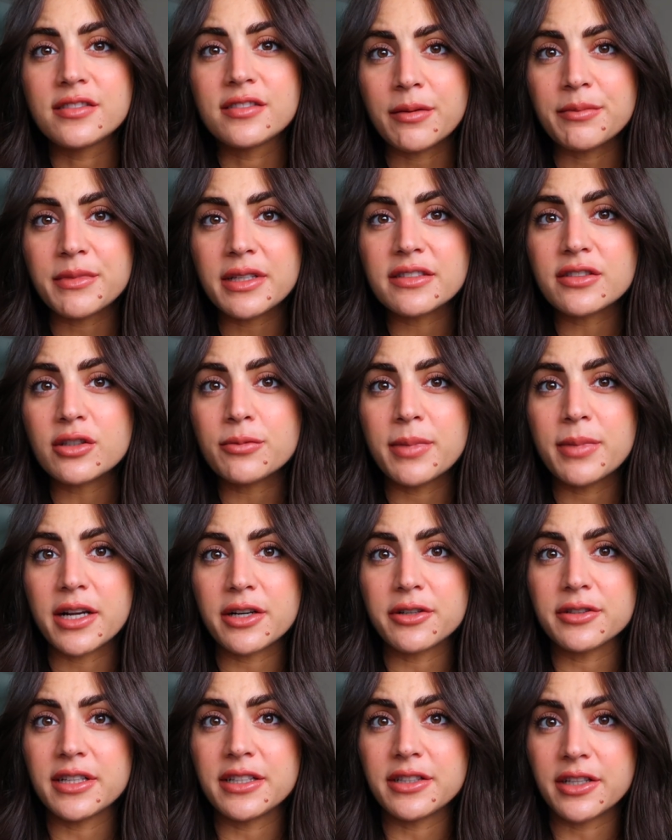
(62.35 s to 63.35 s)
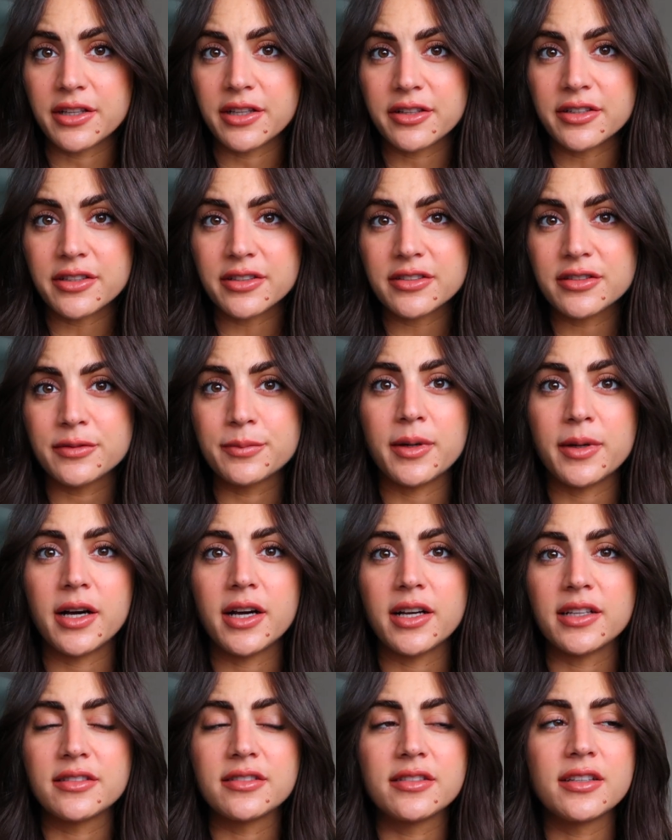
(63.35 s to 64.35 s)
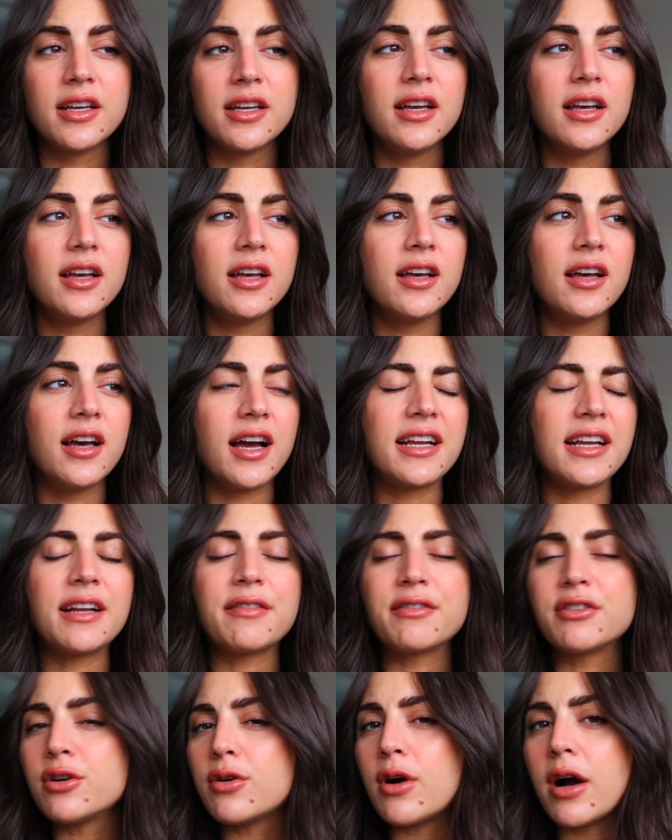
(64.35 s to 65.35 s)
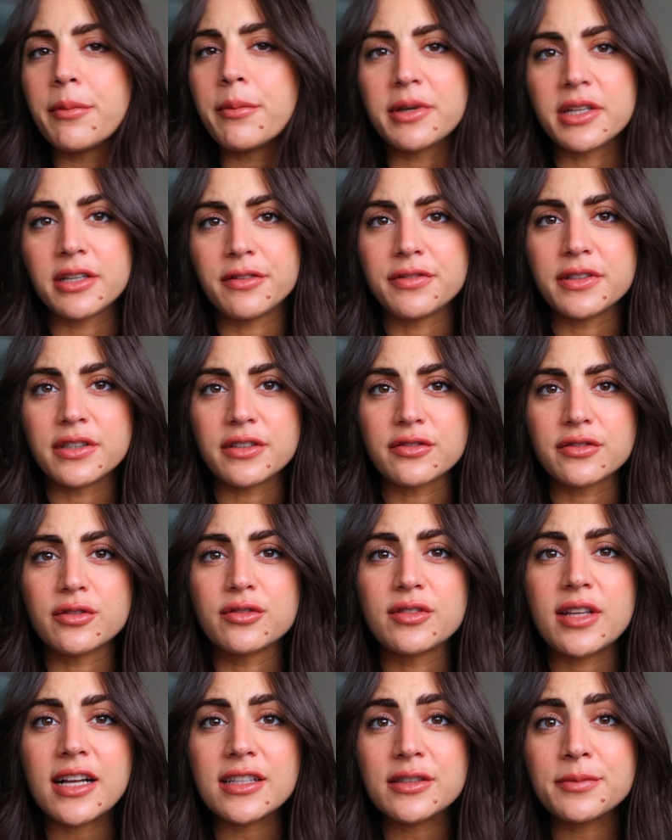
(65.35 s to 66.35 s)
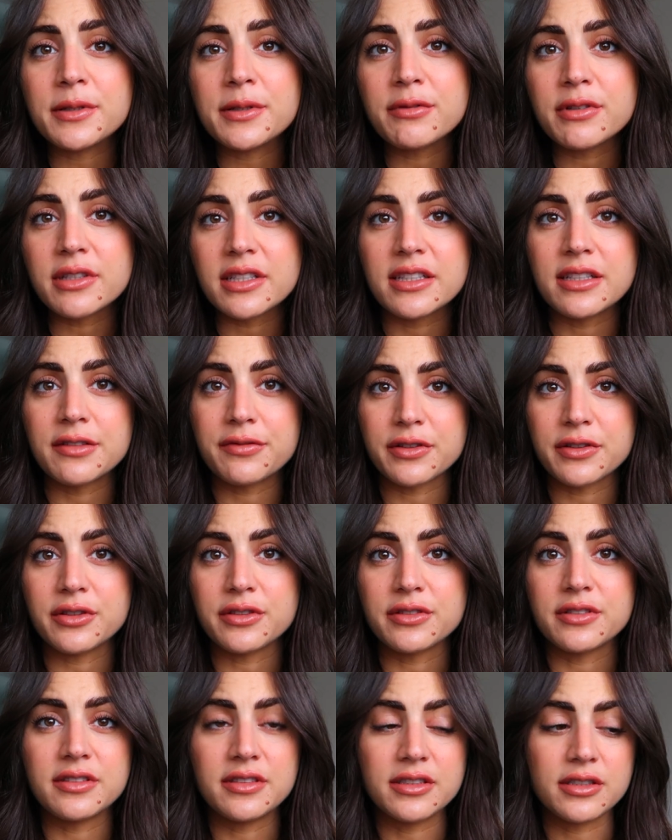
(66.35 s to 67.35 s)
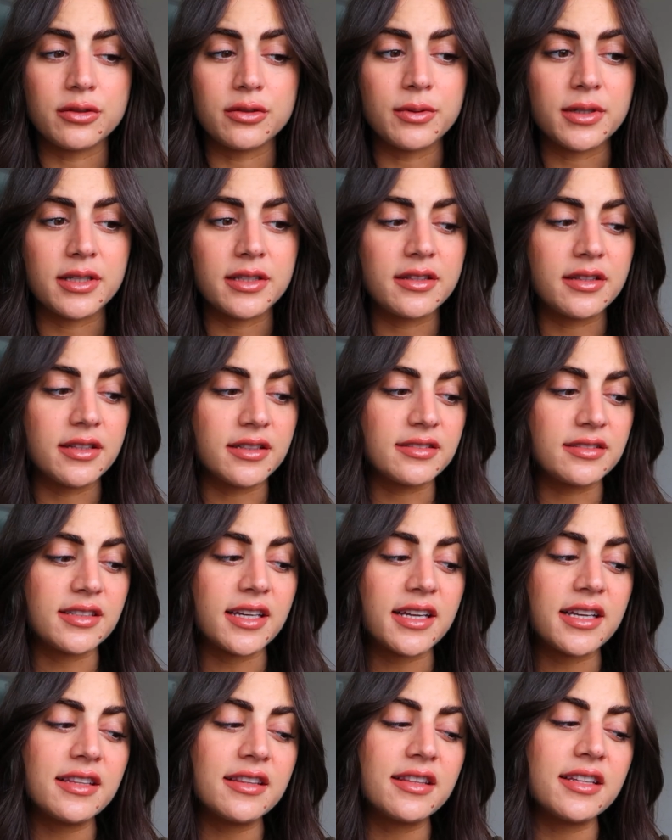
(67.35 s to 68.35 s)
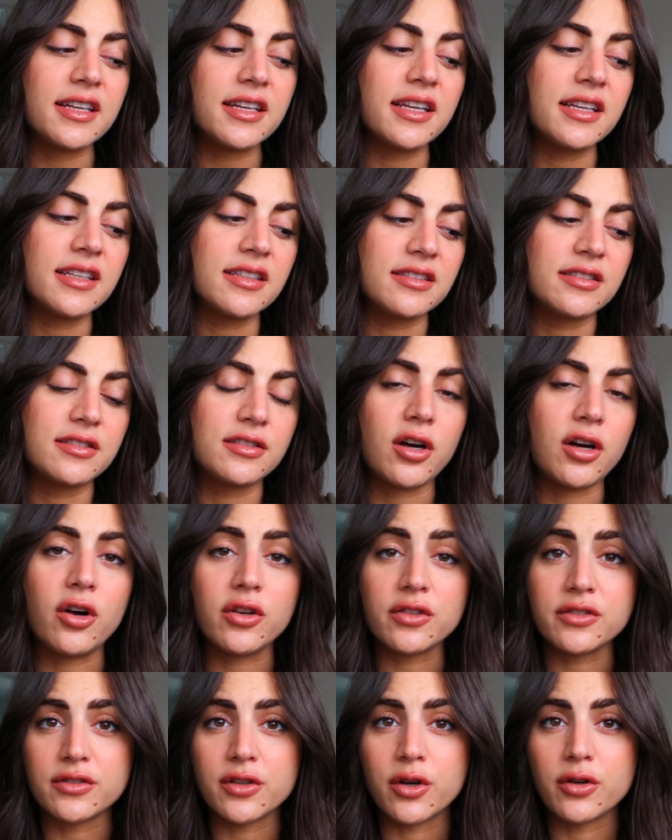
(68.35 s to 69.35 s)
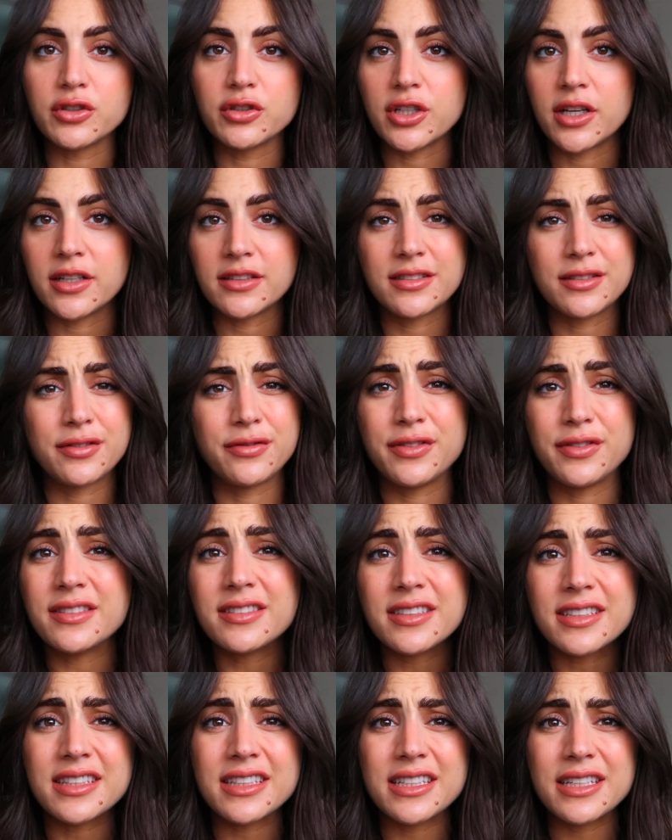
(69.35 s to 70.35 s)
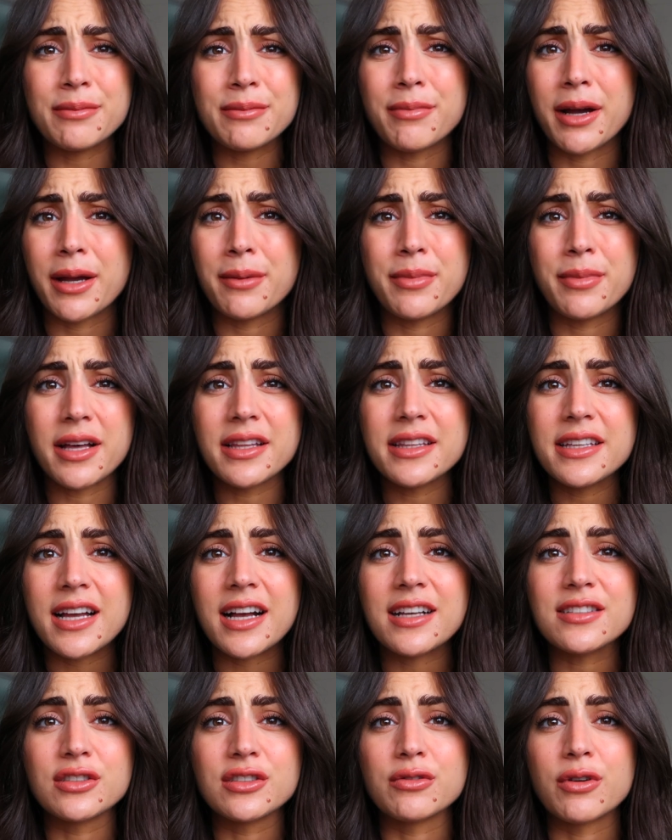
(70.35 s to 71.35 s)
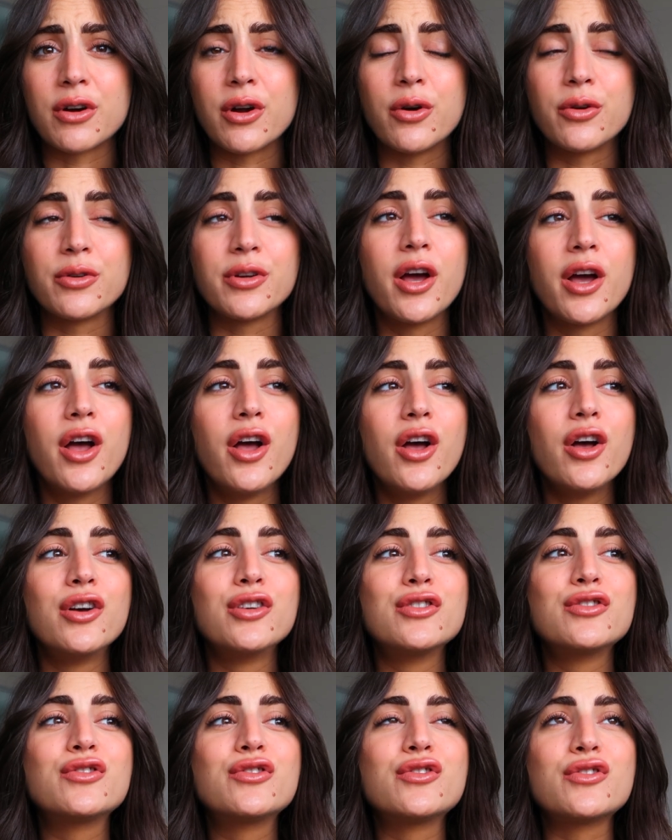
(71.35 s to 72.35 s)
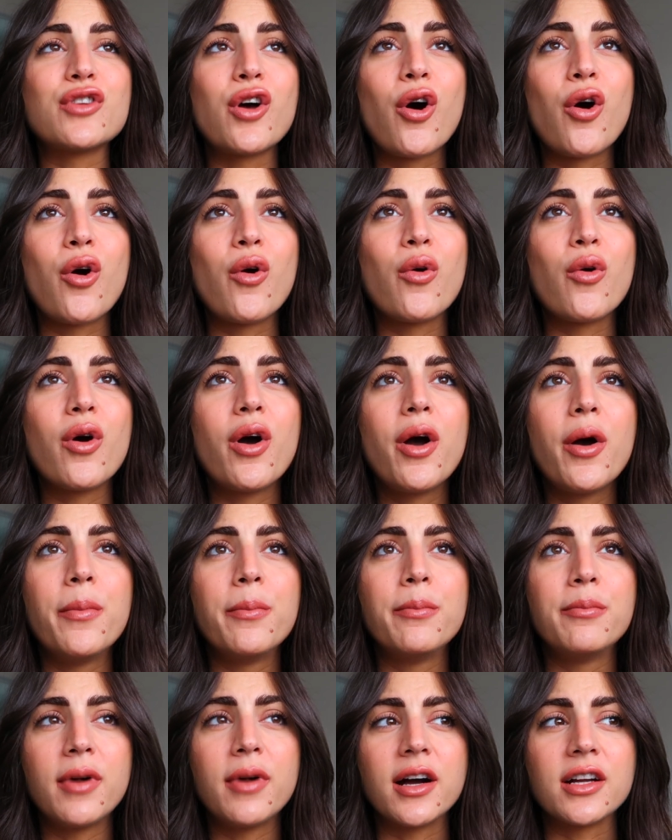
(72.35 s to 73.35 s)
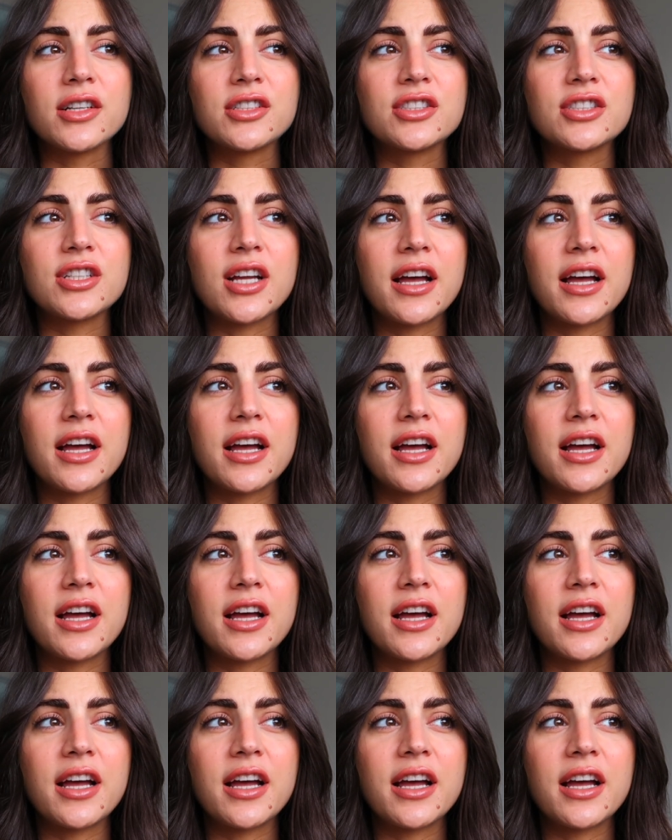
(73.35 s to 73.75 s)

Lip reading: Some days are better than others, but I never know how I'm gonna feel. So that's been really difficult to deal with. The second thing is also just physically, my belly has grown so much.